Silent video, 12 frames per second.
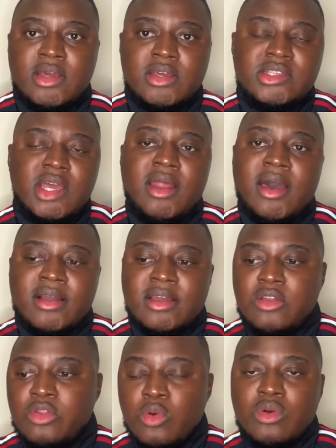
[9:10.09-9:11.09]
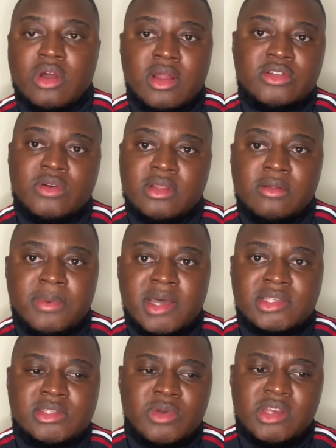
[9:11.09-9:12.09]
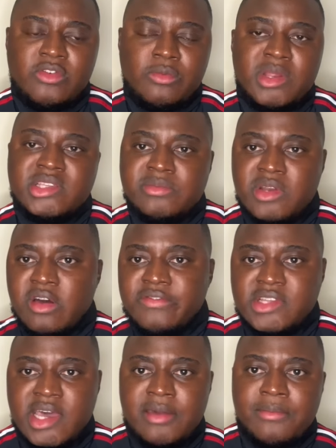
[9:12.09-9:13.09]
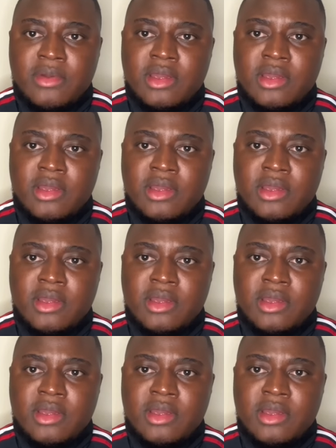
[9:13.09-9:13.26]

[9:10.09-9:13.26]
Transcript: Ten Hag had thrown Garnacho under the bus when he replaced him at halftime,